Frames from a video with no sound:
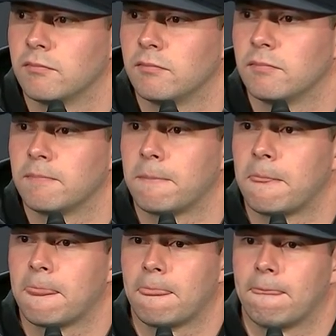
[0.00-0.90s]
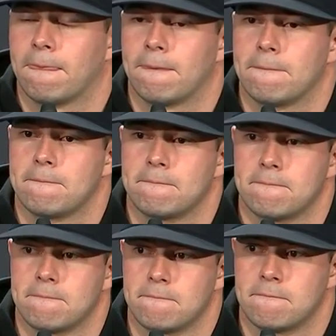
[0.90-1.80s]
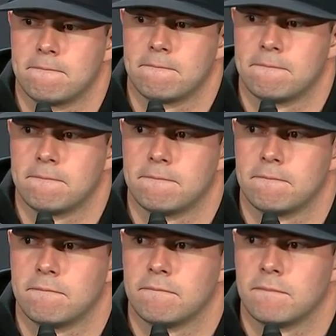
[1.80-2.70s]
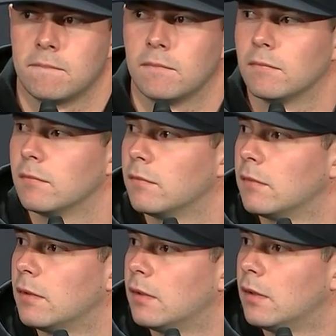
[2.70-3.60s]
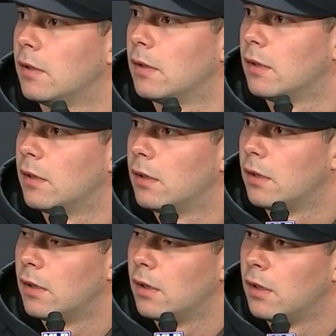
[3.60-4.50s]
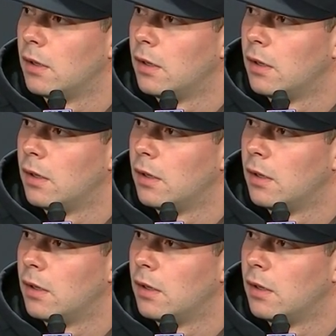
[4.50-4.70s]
No one is speaking in this clip.